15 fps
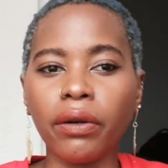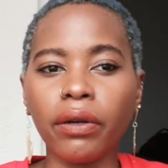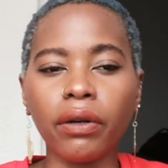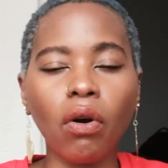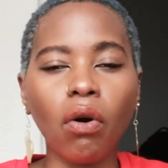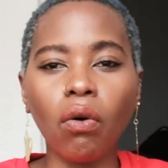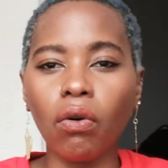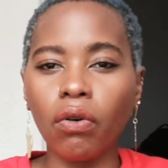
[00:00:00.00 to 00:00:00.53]
are
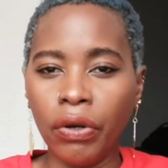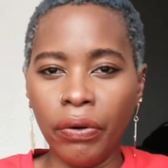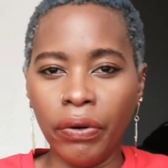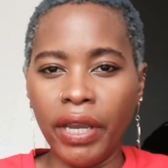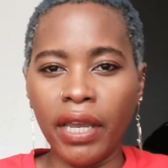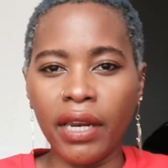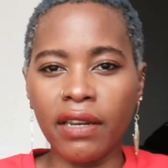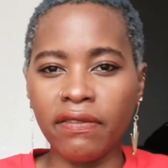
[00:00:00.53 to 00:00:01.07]
all
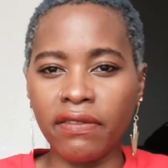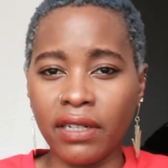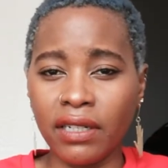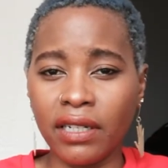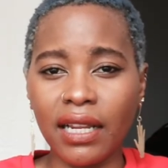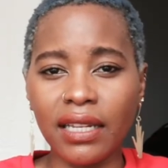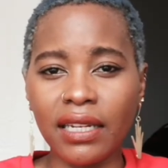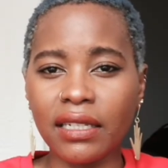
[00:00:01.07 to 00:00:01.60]
creative and
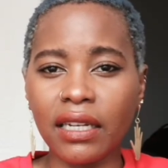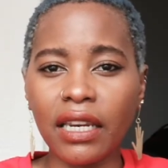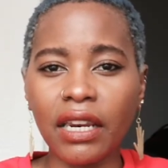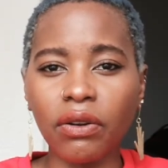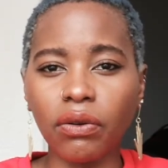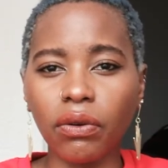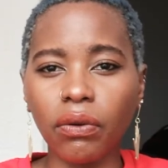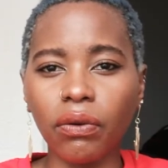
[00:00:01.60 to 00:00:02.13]
talented in
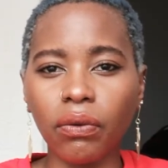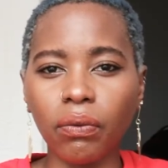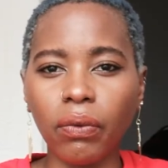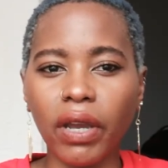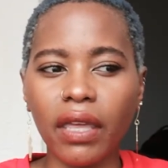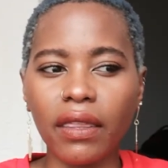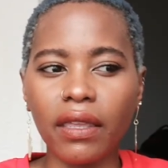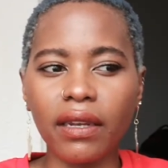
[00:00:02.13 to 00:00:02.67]
our own
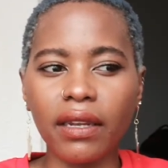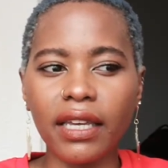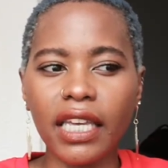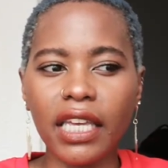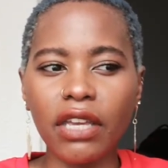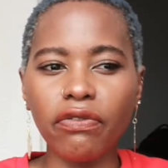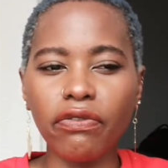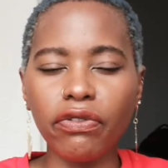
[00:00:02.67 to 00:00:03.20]
way, that like
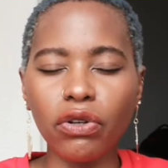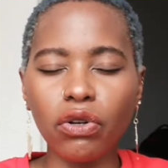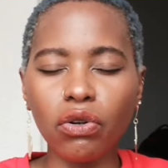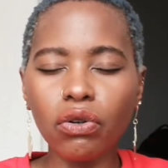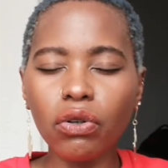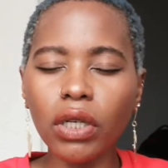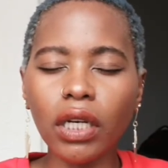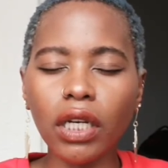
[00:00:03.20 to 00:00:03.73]
if we
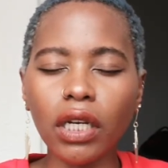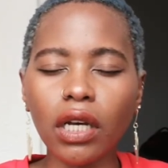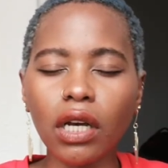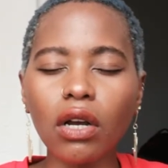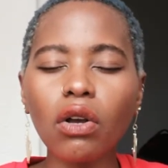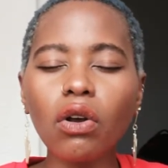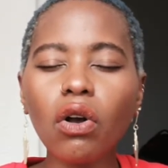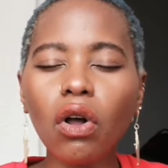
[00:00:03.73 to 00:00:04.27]
look
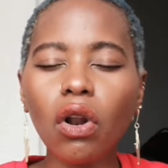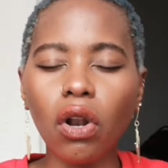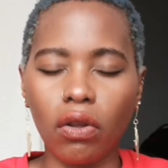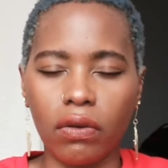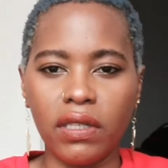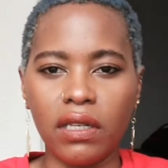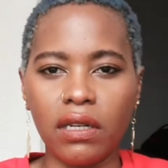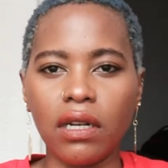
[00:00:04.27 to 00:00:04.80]

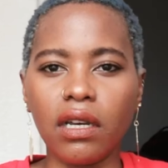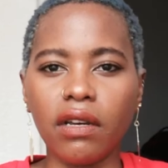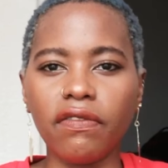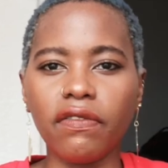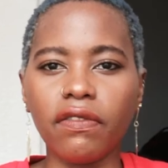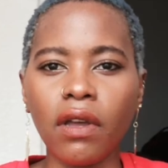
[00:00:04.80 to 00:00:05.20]
close enough,